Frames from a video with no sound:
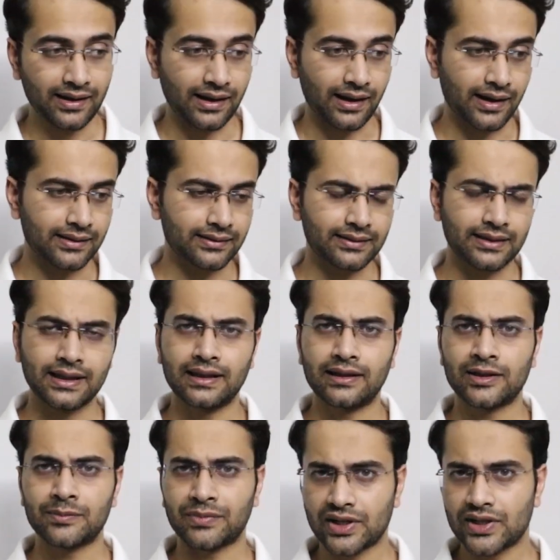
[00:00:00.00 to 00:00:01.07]
And
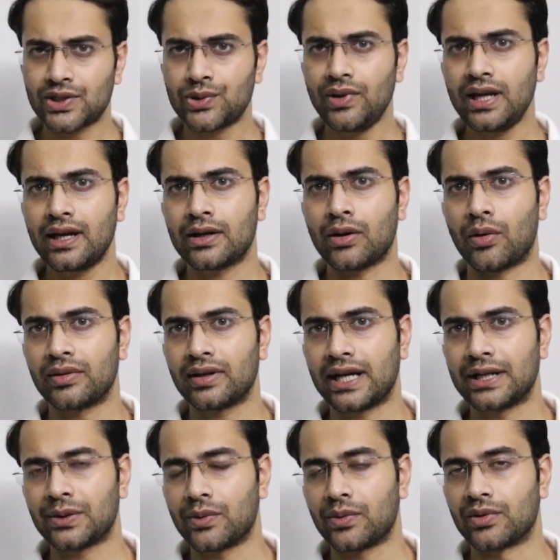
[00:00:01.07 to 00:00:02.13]
pursuing an
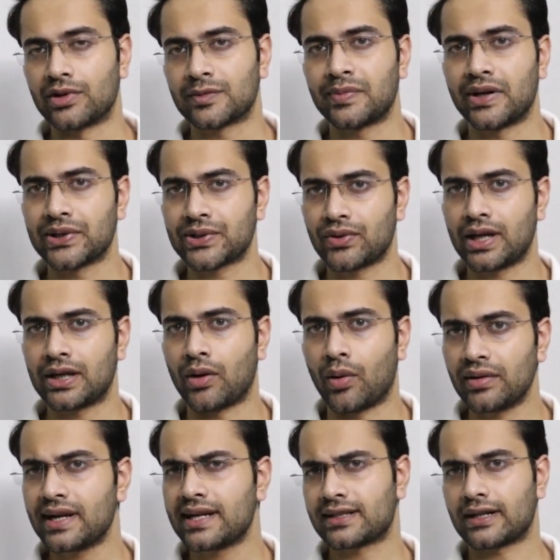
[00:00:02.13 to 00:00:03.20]
online course, pursuing an
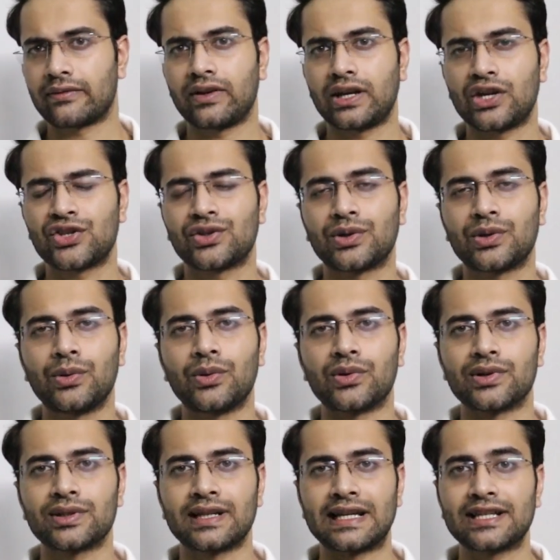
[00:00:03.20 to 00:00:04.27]
online certification
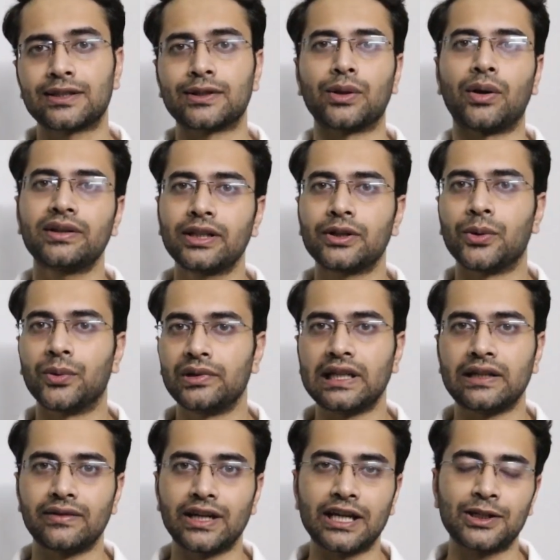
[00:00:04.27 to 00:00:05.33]
course is not the
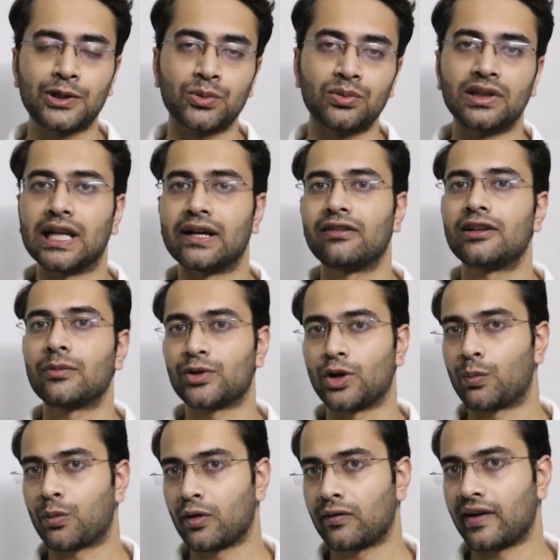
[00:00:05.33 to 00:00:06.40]
only way to level up
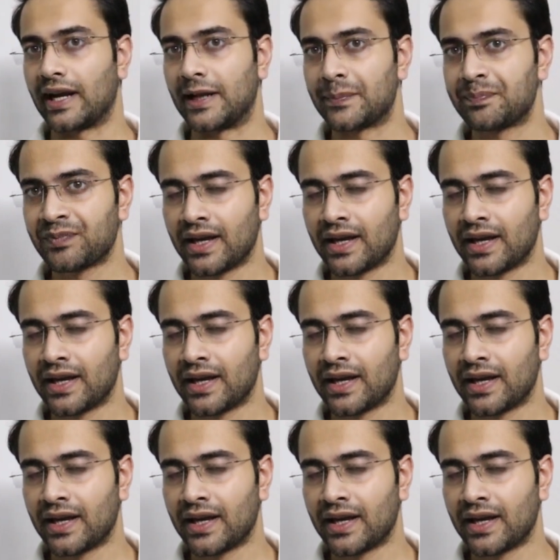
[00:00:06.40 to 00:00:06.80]
your profile